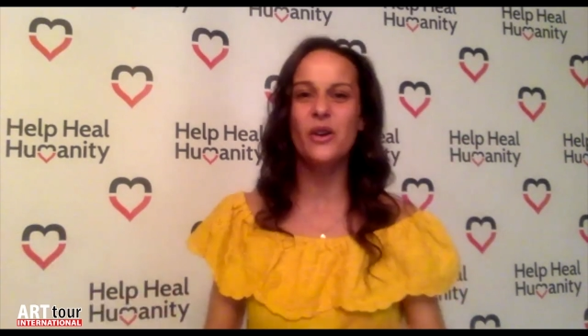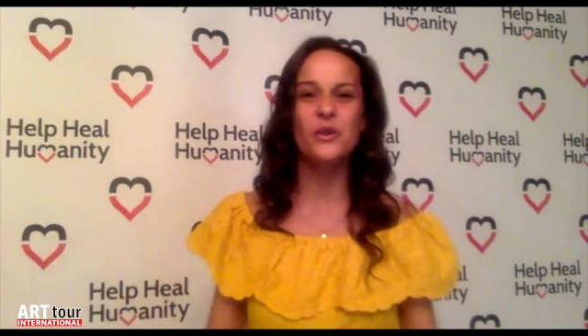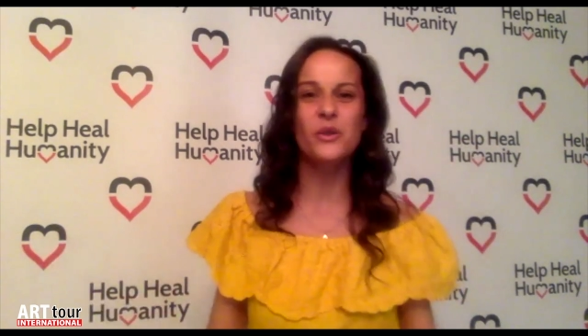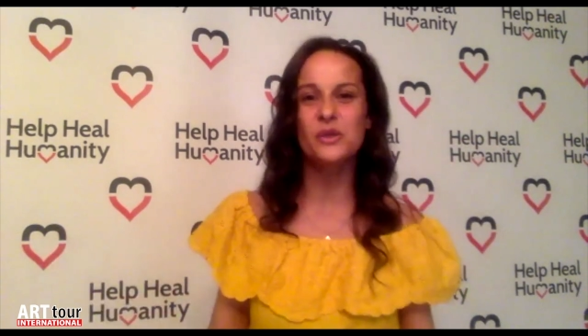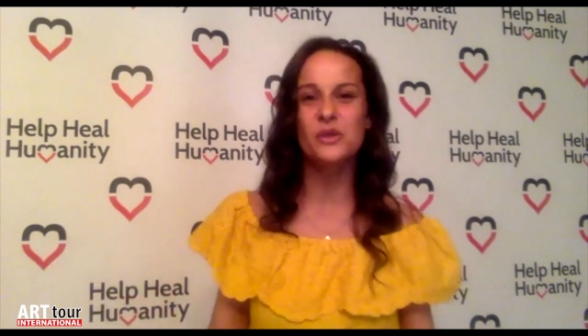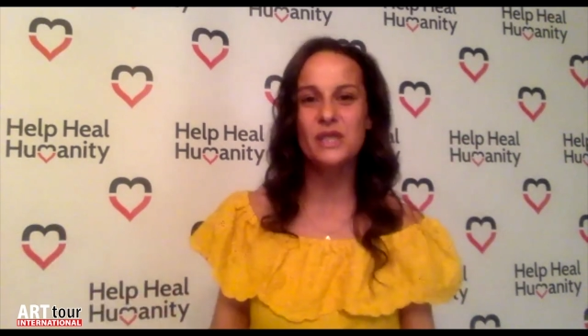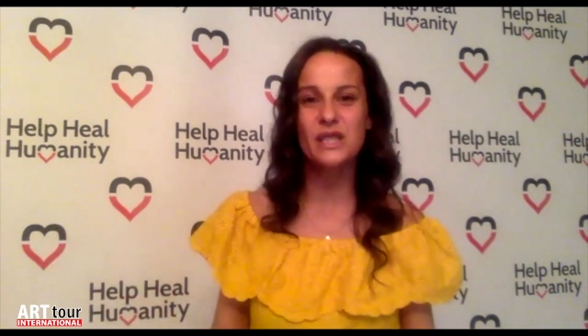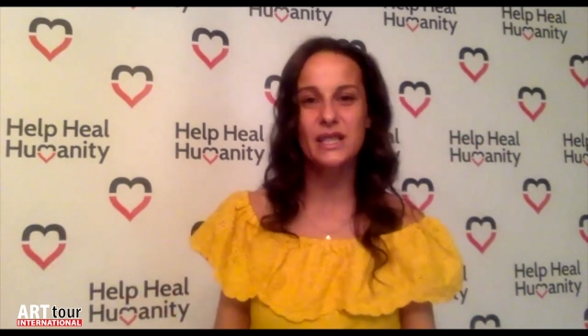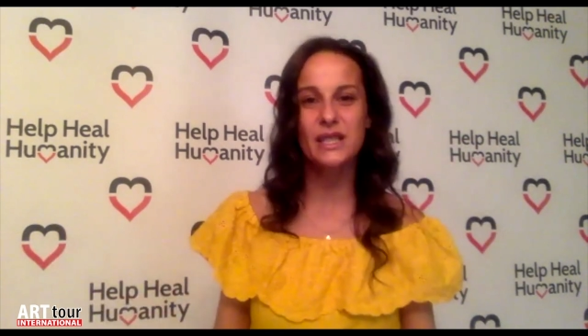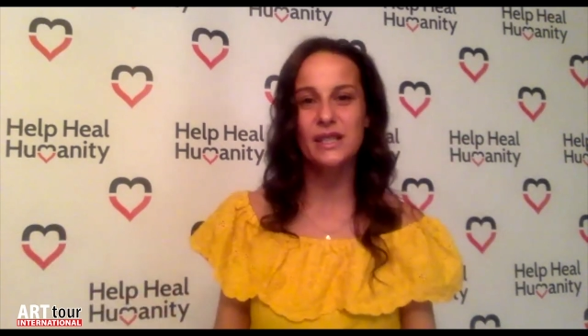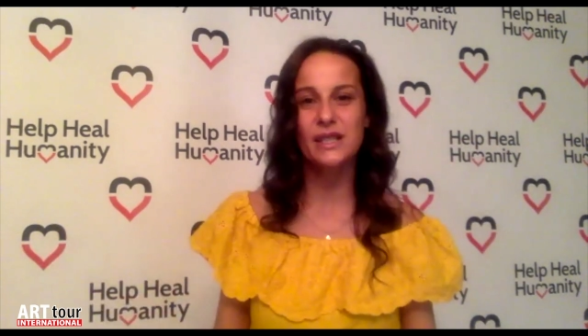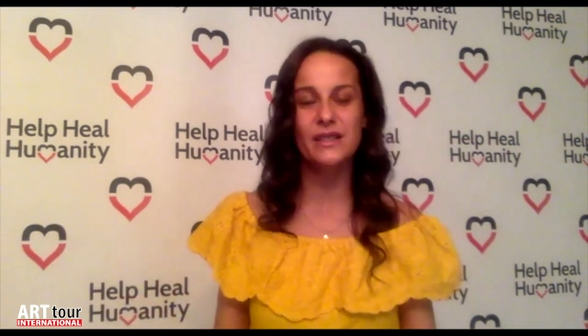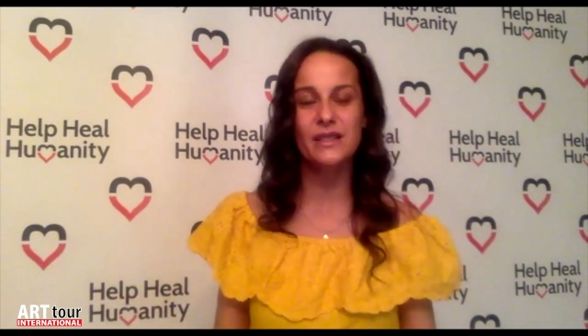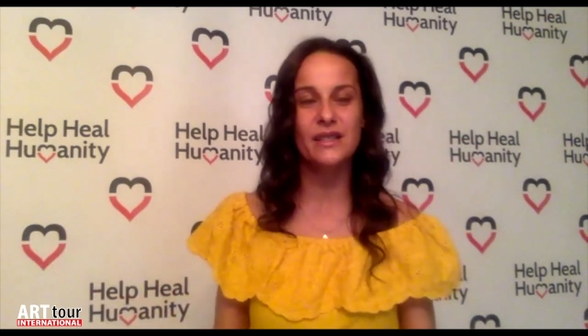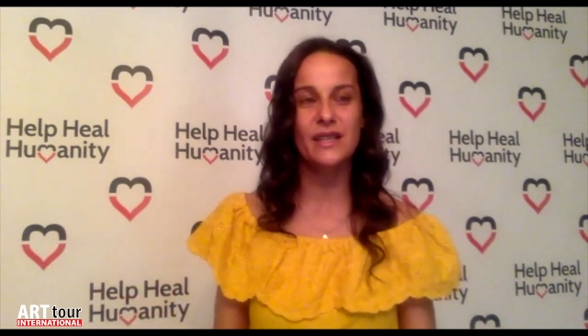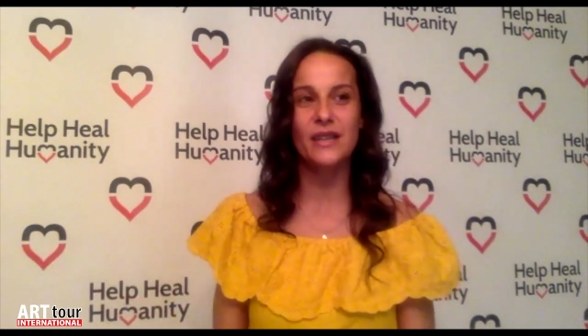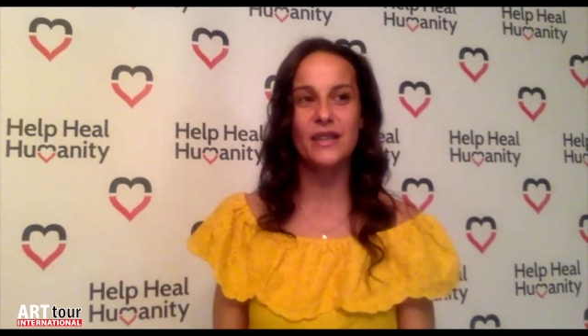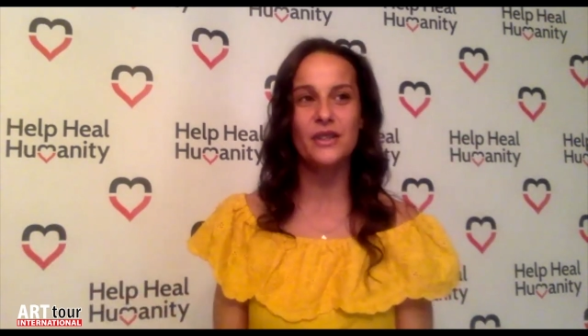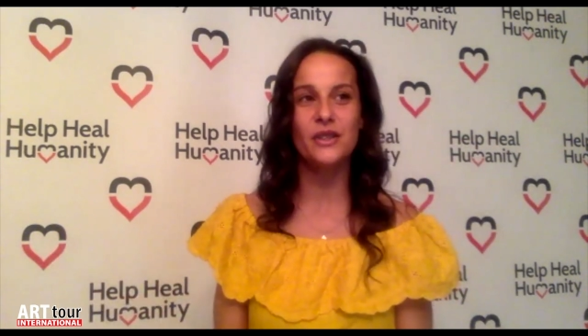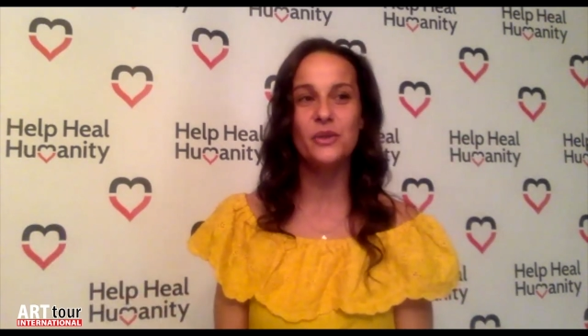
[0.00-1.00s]
those things
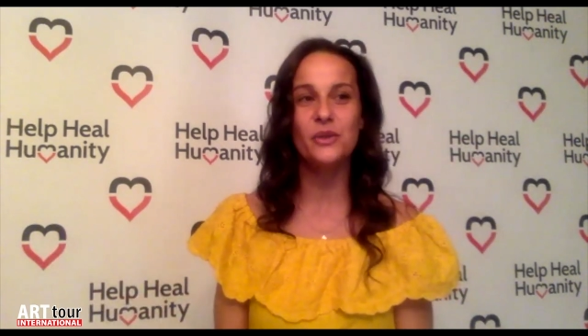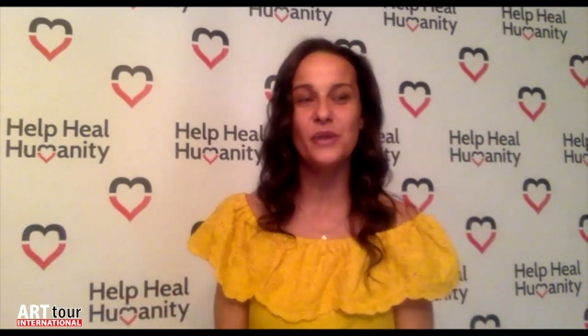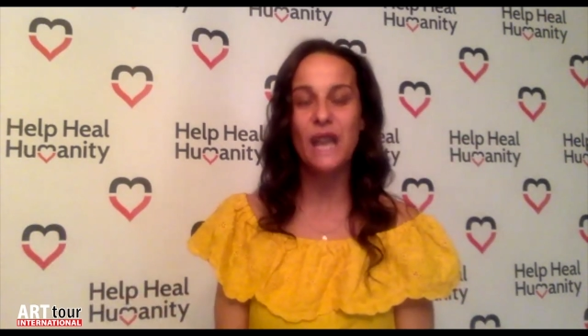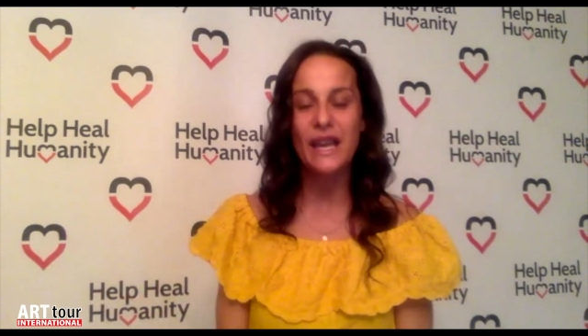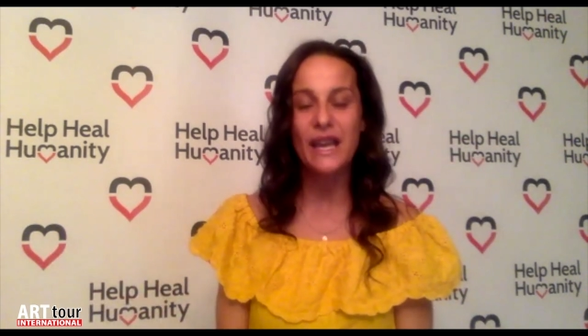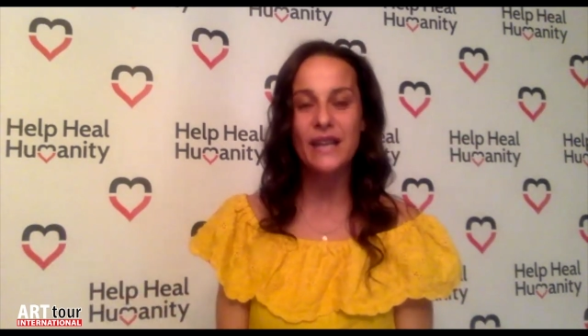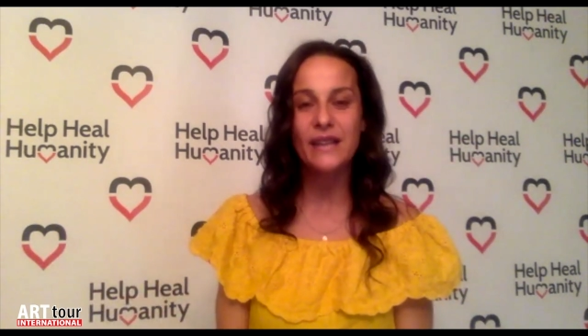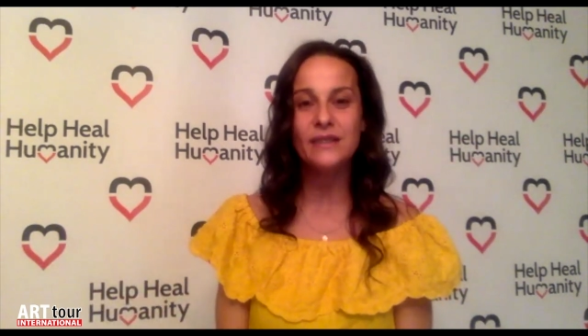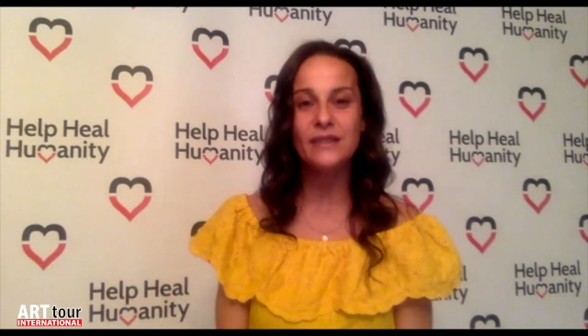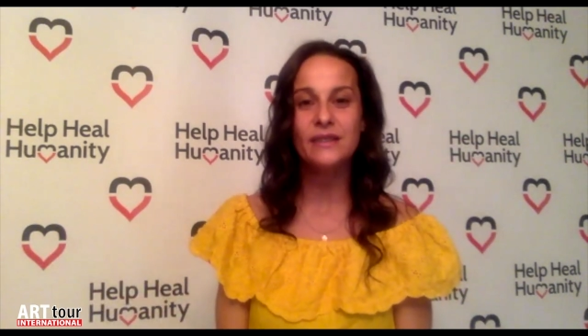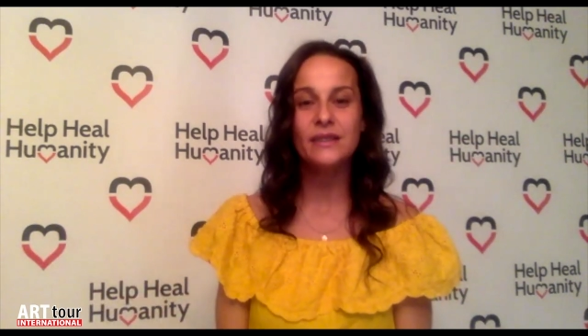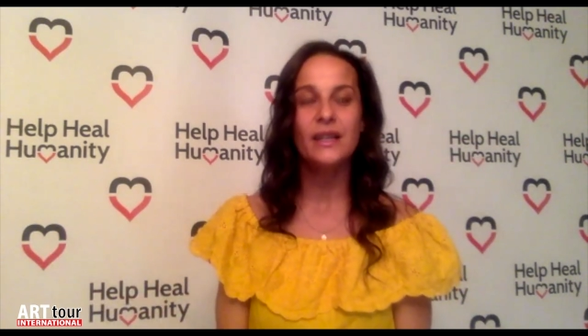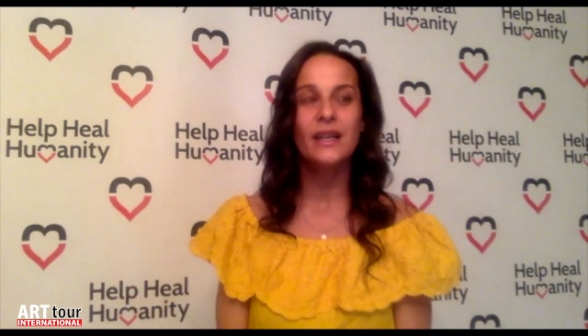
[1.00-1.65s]
that you hate.